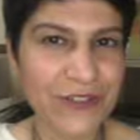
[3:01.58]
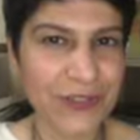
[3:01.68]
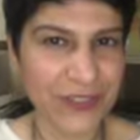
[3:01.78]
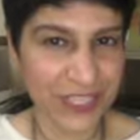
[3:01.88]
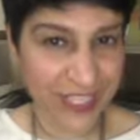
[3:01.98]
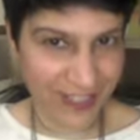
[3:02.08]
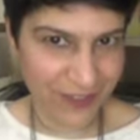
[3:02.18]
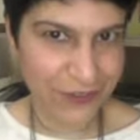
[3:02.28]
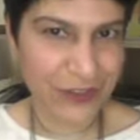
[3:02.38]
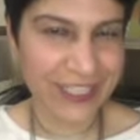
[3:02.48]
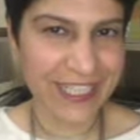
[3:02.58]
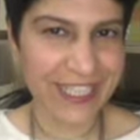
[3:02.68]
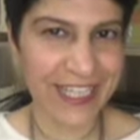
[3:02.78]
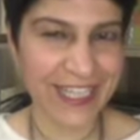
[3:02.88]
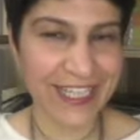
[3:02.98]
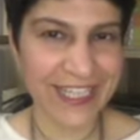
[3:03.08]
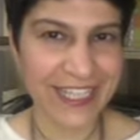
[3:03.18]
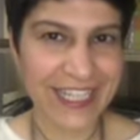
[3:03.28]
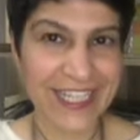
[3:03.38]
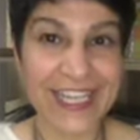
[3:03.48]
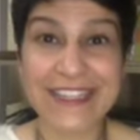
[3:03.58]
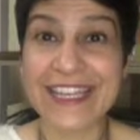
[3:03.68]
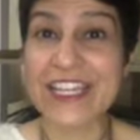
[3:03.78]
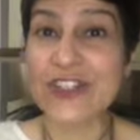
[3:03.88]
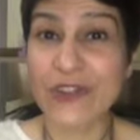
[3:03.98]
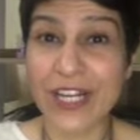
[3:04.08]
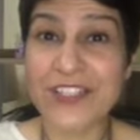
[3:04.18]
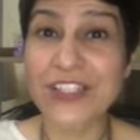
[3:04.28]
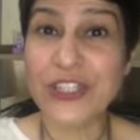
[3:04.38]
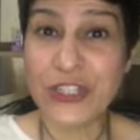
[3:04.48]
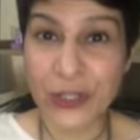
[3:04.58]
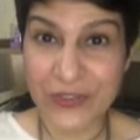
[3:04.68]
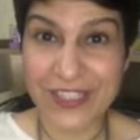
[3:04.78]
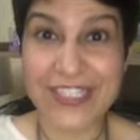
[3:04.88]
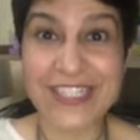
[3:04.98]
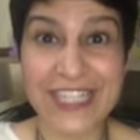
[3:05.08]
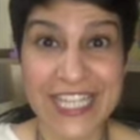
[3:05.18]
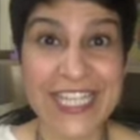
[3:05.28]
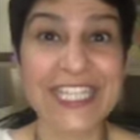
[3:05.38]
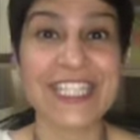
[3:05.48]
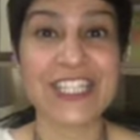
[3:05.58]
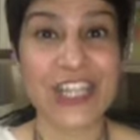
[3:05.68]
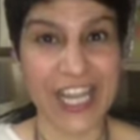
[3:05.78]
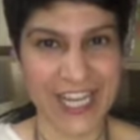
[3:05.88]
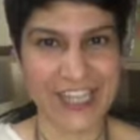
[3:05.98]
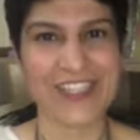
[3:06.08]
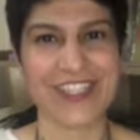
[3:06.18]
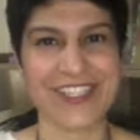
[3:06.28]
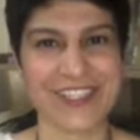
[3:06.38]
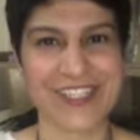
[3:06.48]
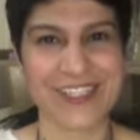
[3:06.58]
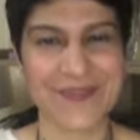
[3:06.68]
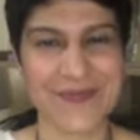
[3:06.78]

very carefully again, and they try to notice these changes.